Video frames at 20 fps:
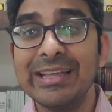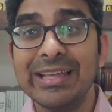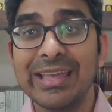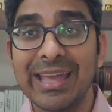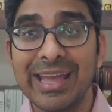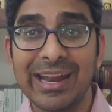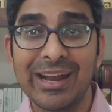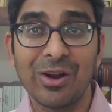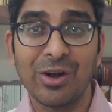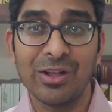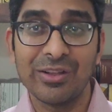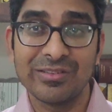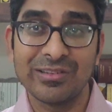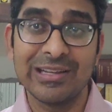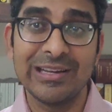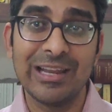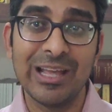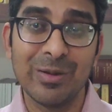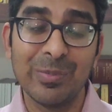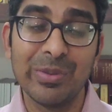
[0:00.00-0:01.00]
can
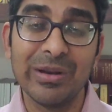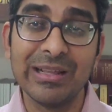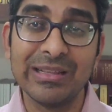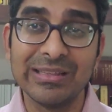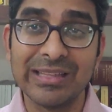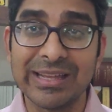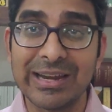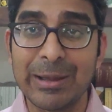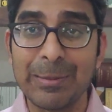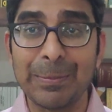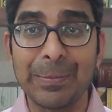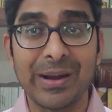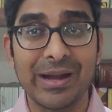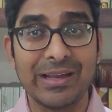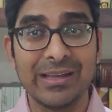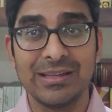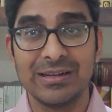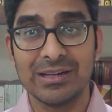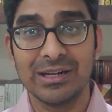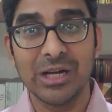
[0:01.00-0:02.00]
Australia bring their
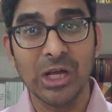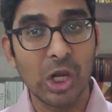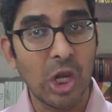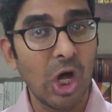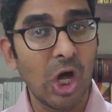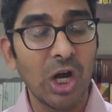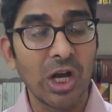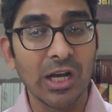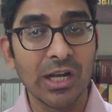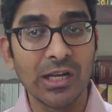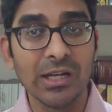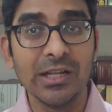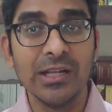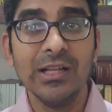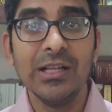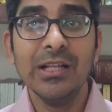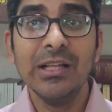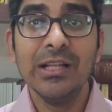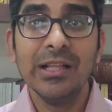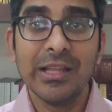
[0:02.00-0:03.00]
umpire along?
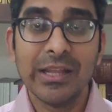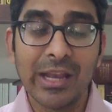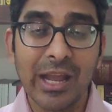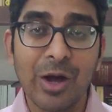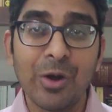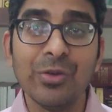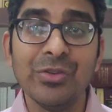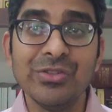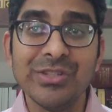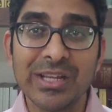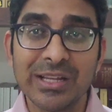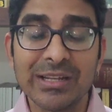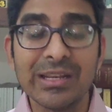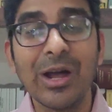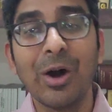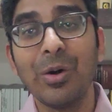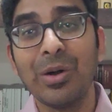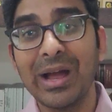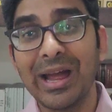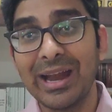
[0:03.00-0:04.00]
While
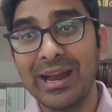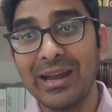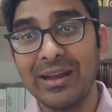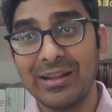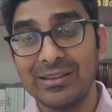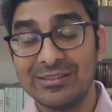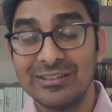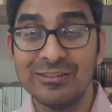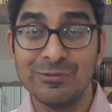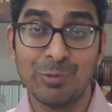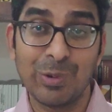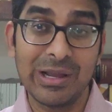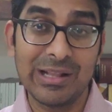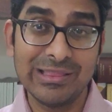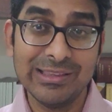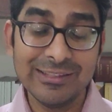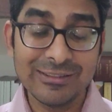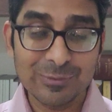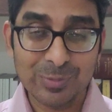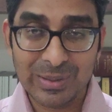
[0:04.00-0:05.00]

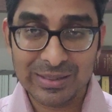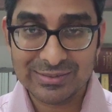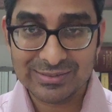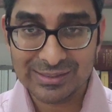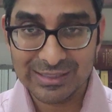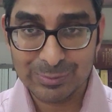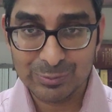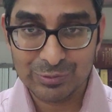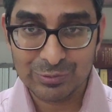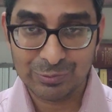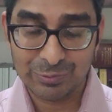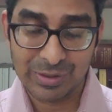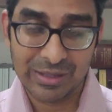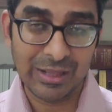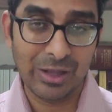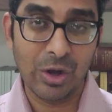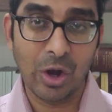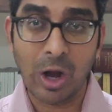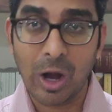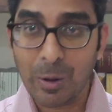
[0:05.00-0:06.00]
this may seem
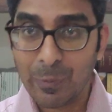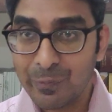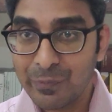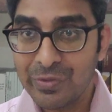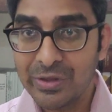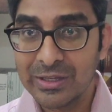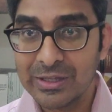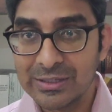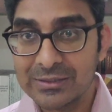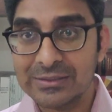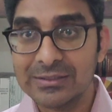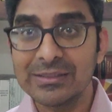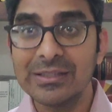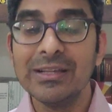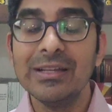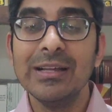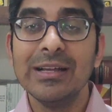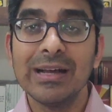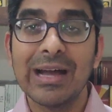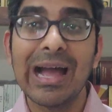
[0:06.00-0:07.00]
very obvious,
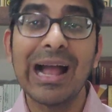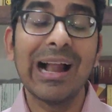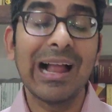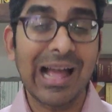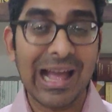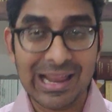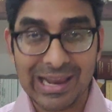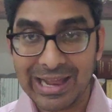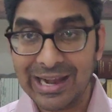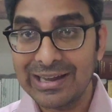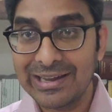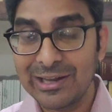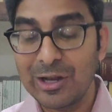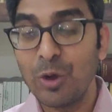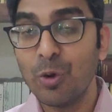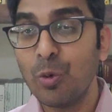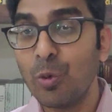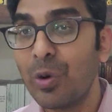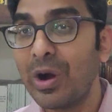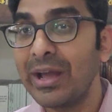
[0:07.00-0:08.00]
I'll tell
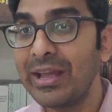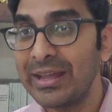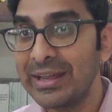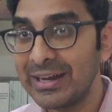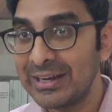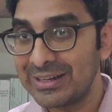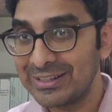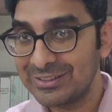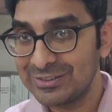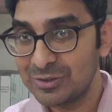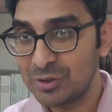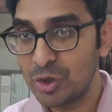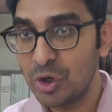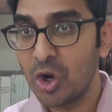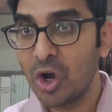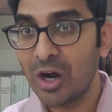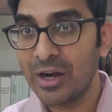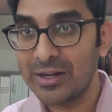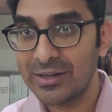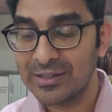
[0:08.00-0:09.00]
you why it is
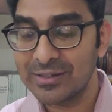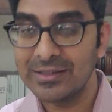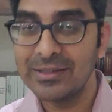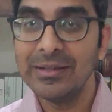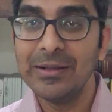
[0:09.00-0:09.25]
not.